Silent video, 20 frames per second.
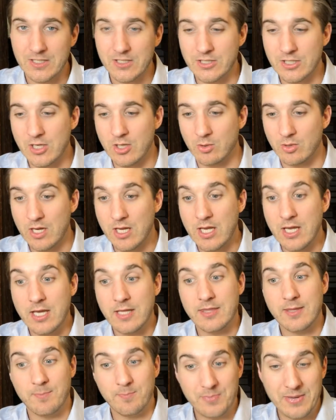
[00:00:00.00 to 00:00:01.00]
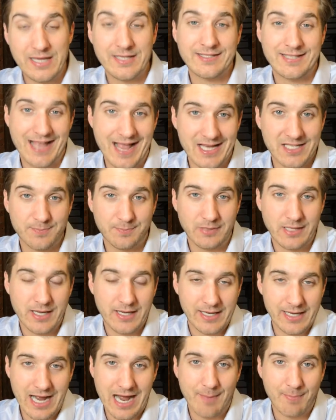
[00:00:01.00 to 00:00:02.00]
So the big tax
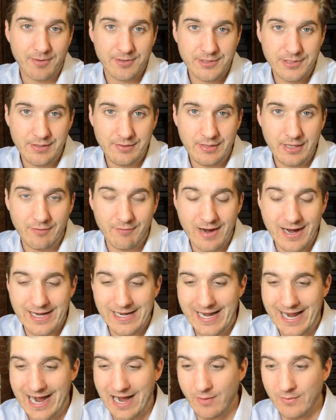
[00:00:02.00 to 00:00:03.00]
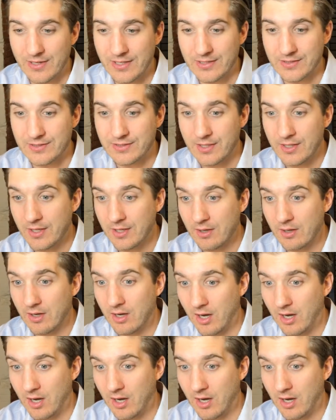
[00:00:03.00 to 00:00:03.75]
planning opportunity right now is,